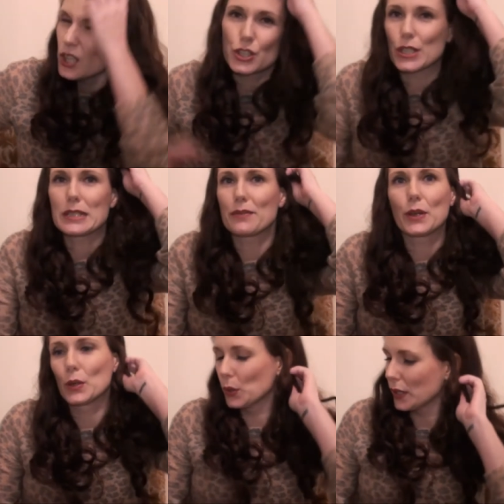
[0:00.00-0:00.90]
Just if
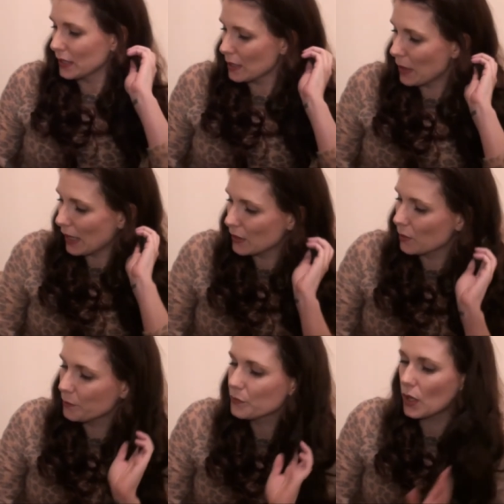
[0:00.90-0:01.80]
you're looking to buy
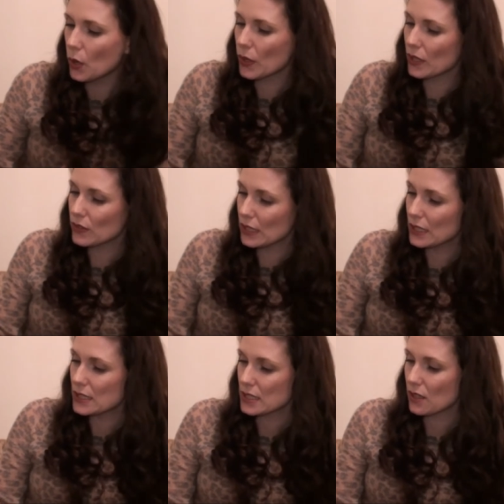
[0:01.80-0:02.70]
them. Okay,
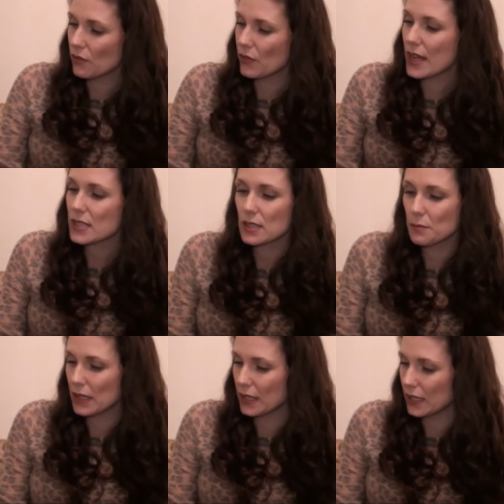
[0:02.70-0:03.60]
these, this
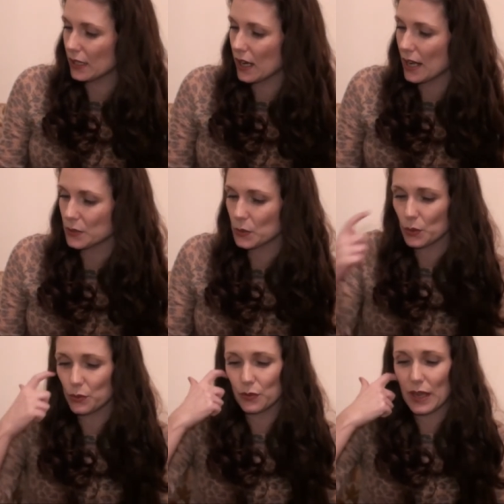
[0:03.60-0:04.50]
make here, I don't know
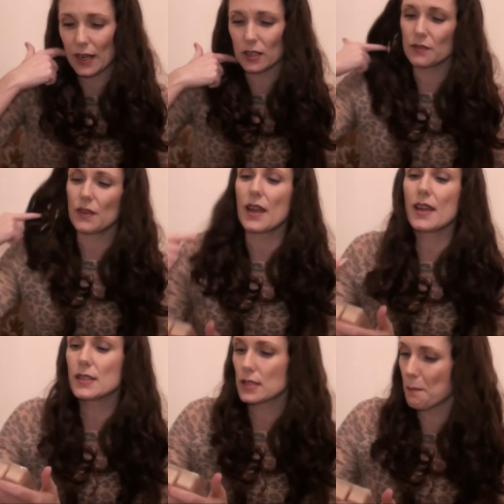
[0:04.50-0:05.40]
if you've heard of it,
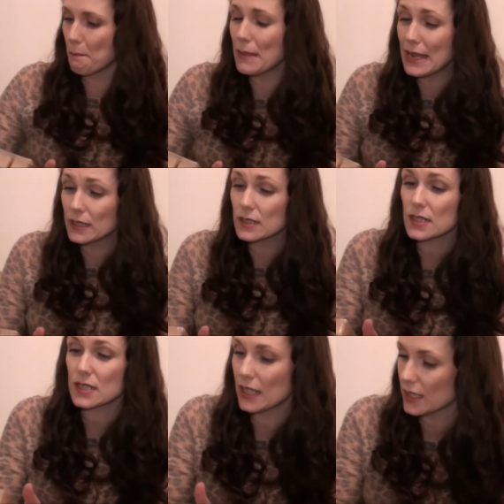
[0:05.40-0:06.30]
it is
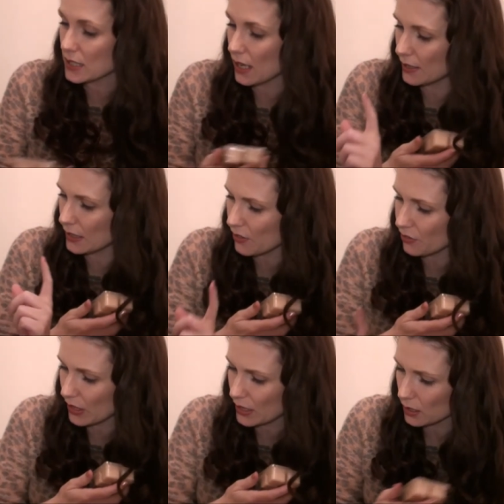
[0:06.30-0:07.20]
Mainstays and I
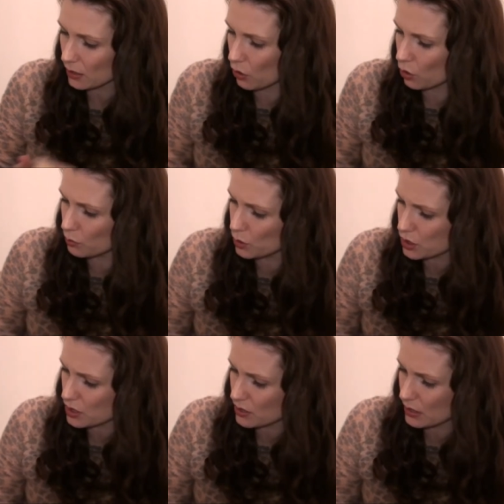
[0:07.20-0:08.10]
think
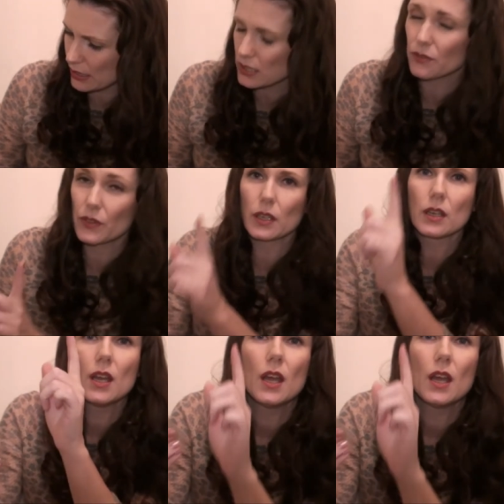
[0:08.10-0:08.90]
almost the rest of the